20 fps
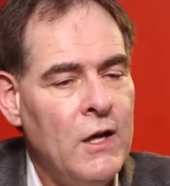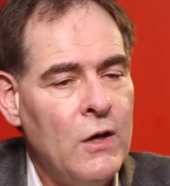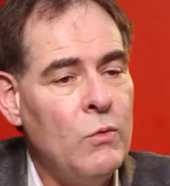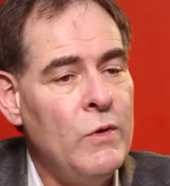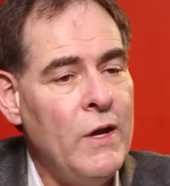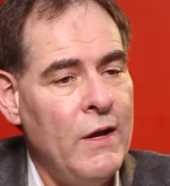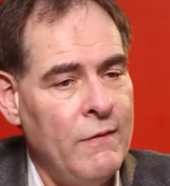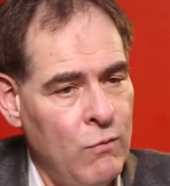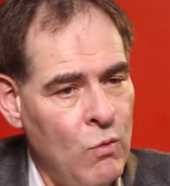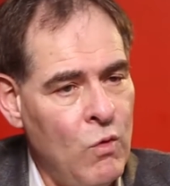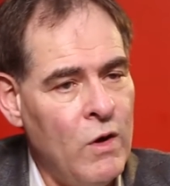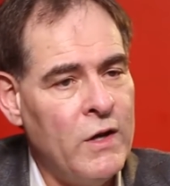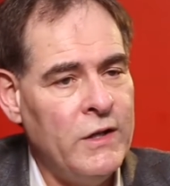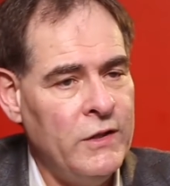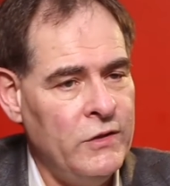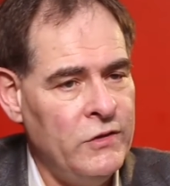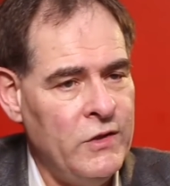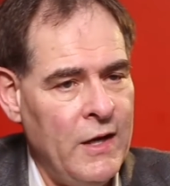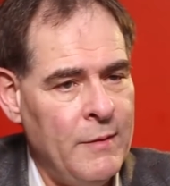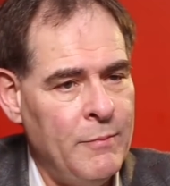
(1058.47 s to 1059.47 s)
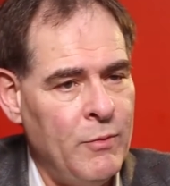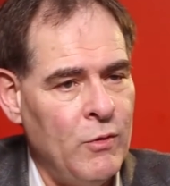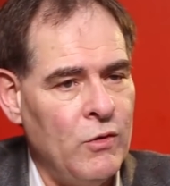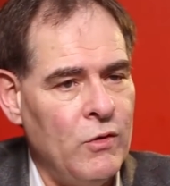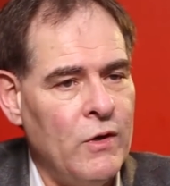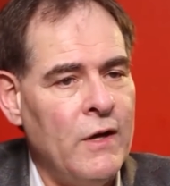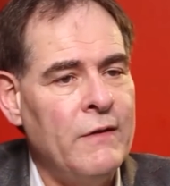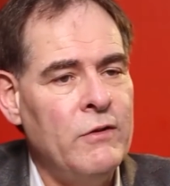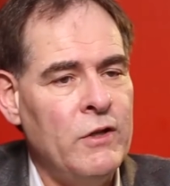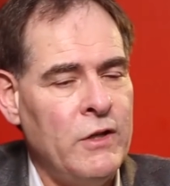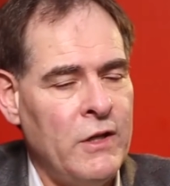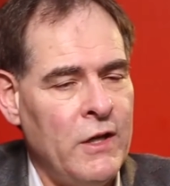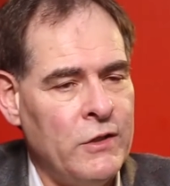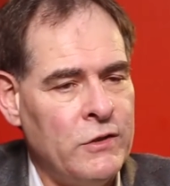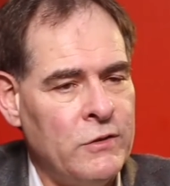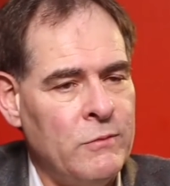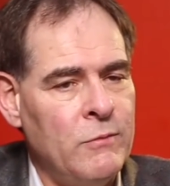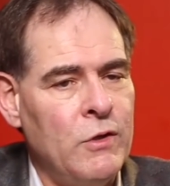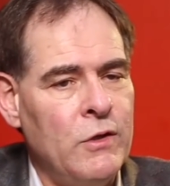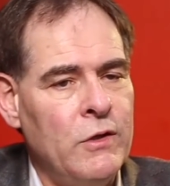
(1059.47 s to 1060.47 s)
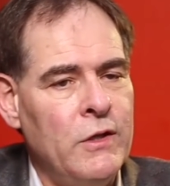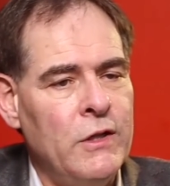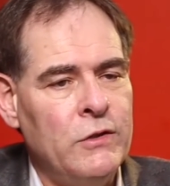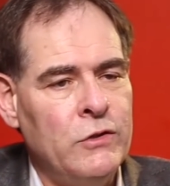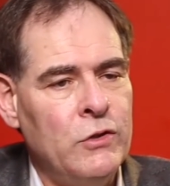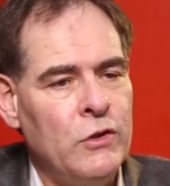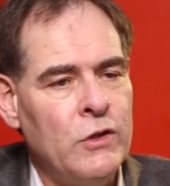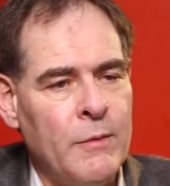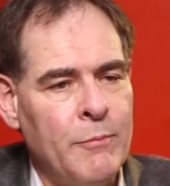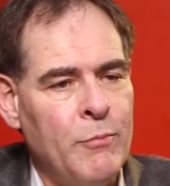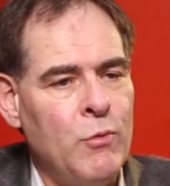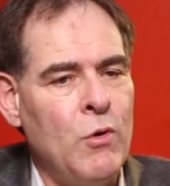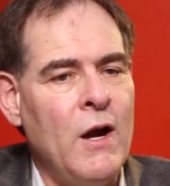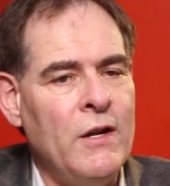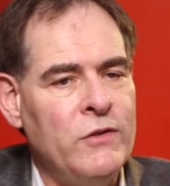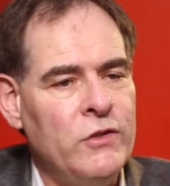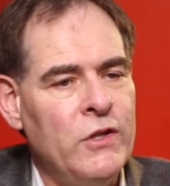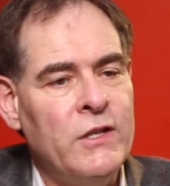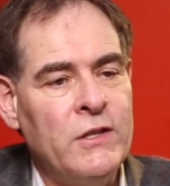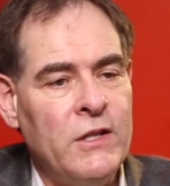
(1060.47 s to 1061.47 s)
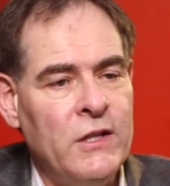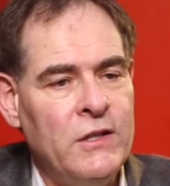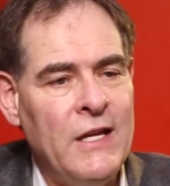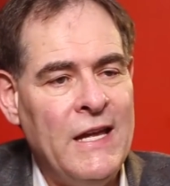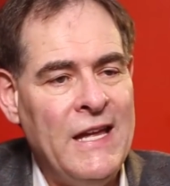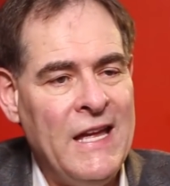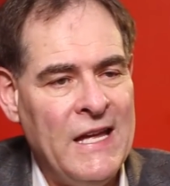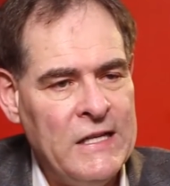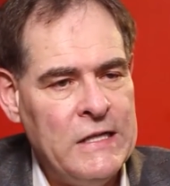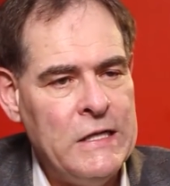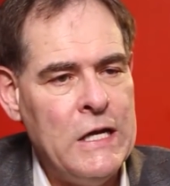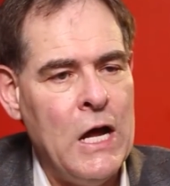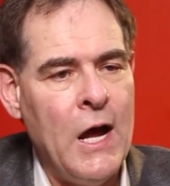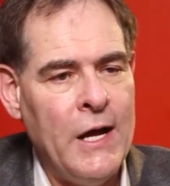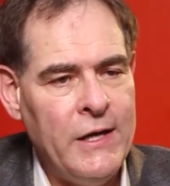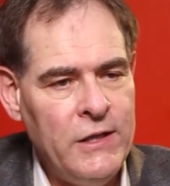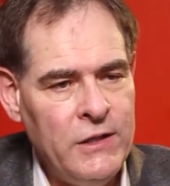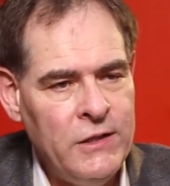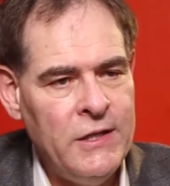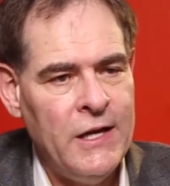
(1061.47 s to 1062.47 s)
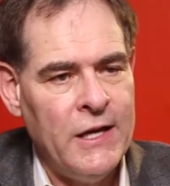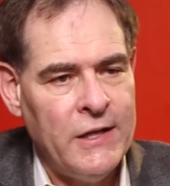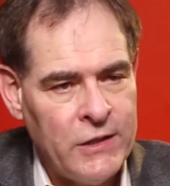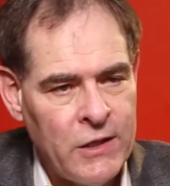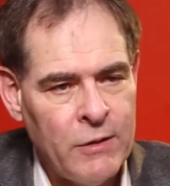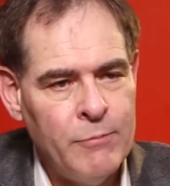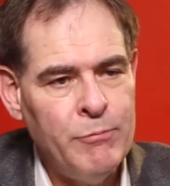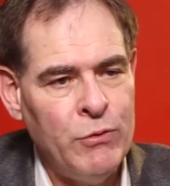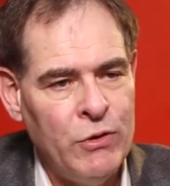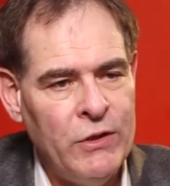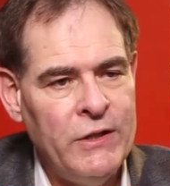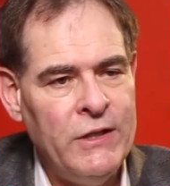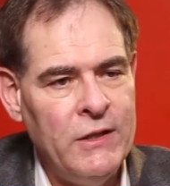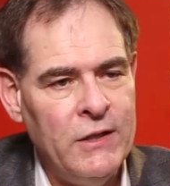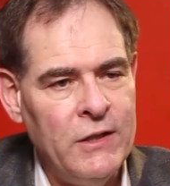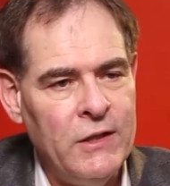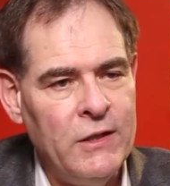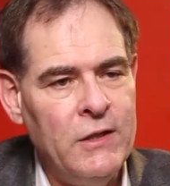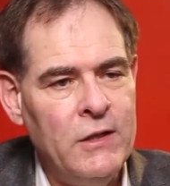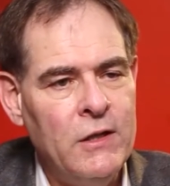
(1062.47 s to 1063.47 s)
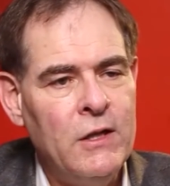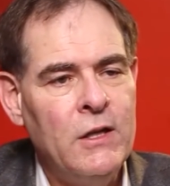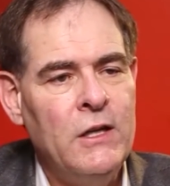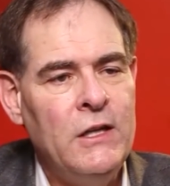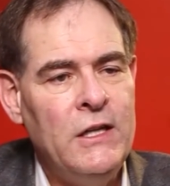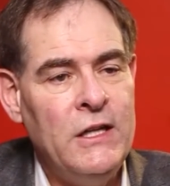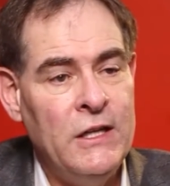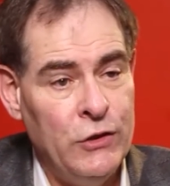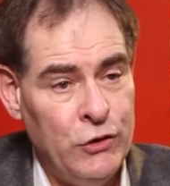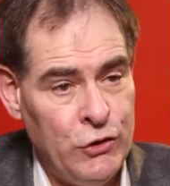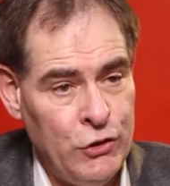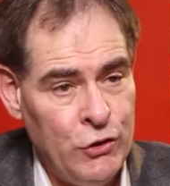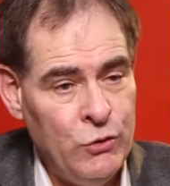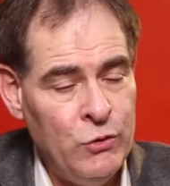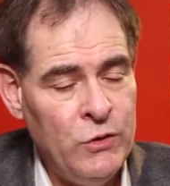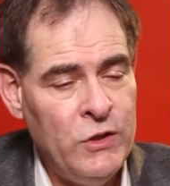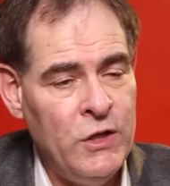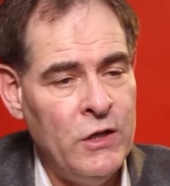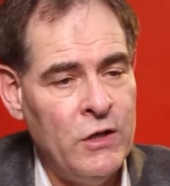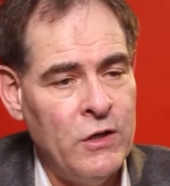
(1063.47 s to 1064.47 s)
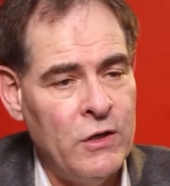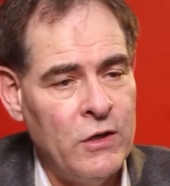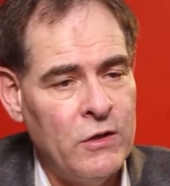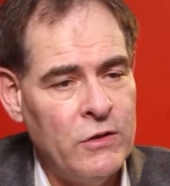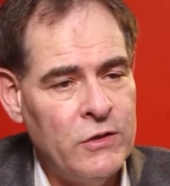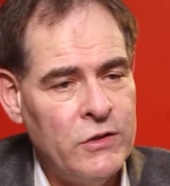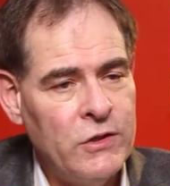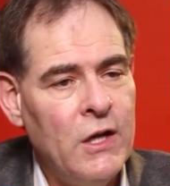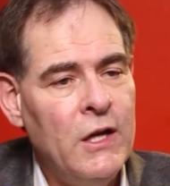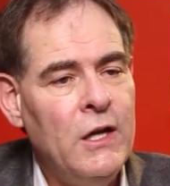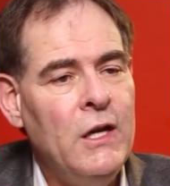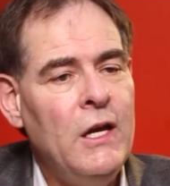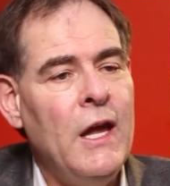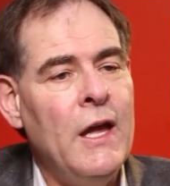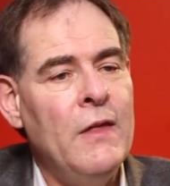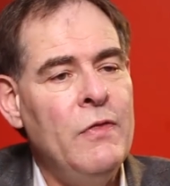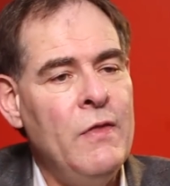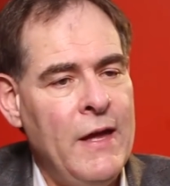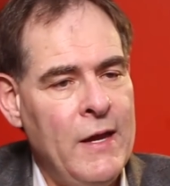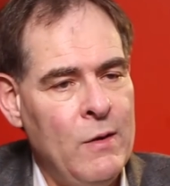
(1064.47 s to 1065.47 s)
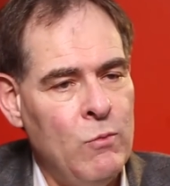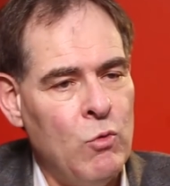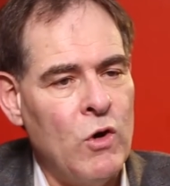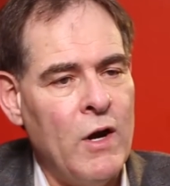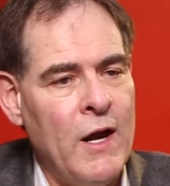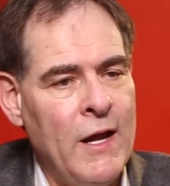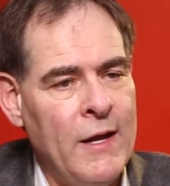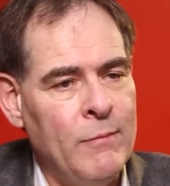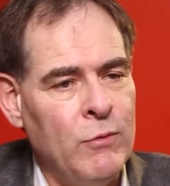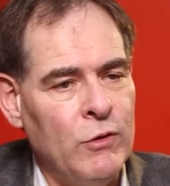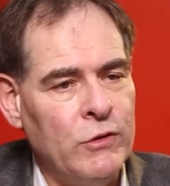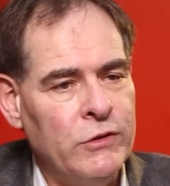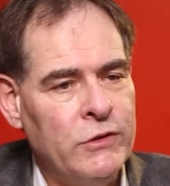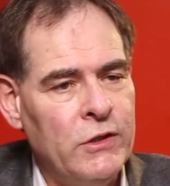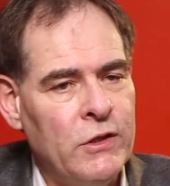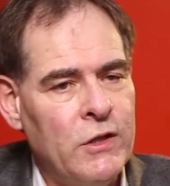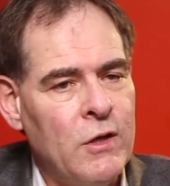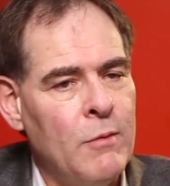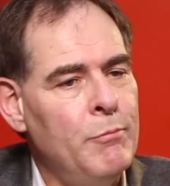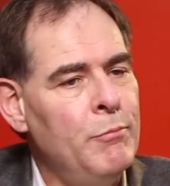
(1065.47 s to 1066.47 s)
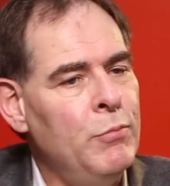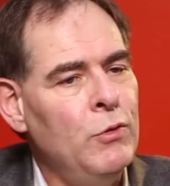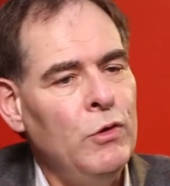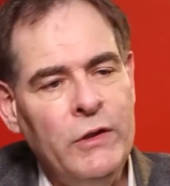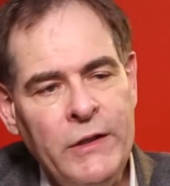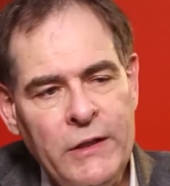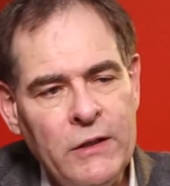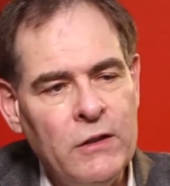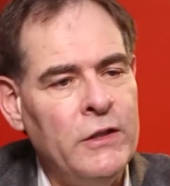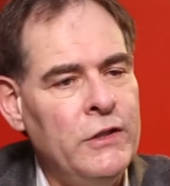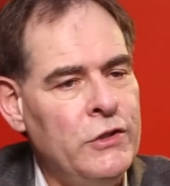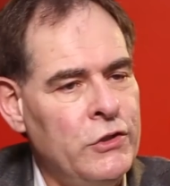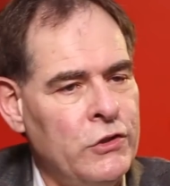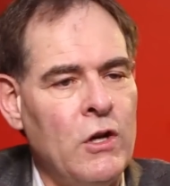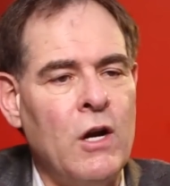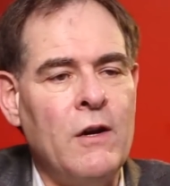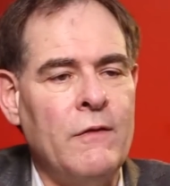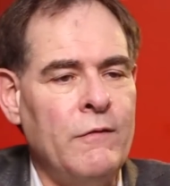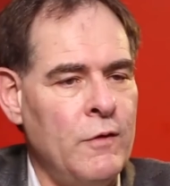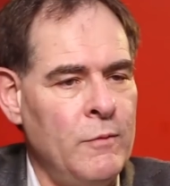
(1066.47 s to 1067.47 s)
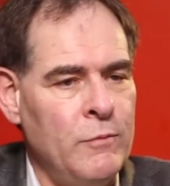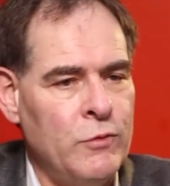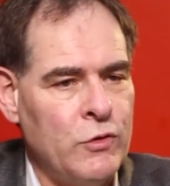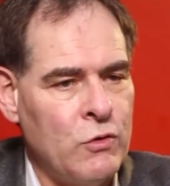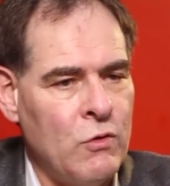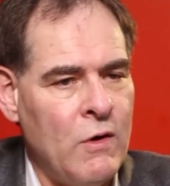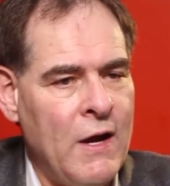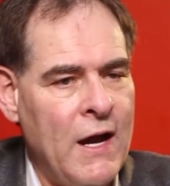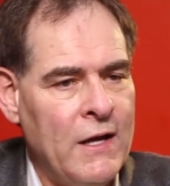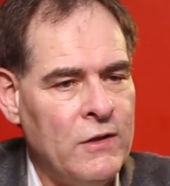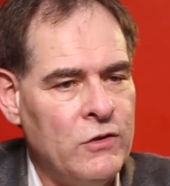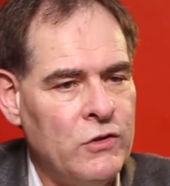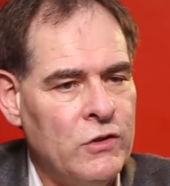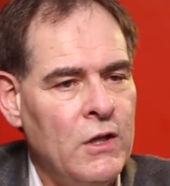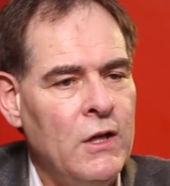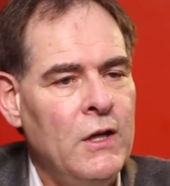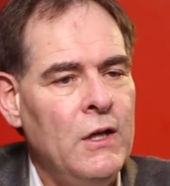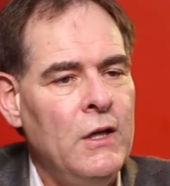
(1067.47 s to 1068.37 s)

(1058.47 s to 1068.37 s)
We have one example of a customer that took a project that they had not yet completed in 2 years, and they were able to completely start from scratch